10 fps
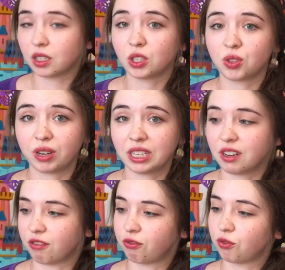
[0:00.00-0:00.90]
So there
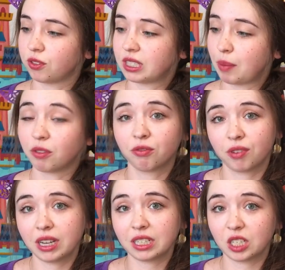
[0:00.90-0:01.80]
isn't a separate
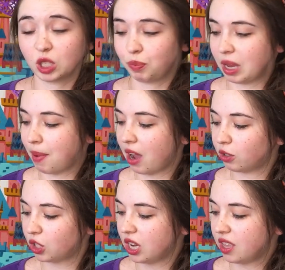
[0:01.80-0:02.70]
front display
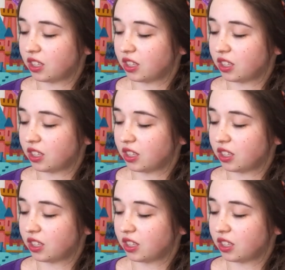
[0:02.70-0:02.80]
pouch.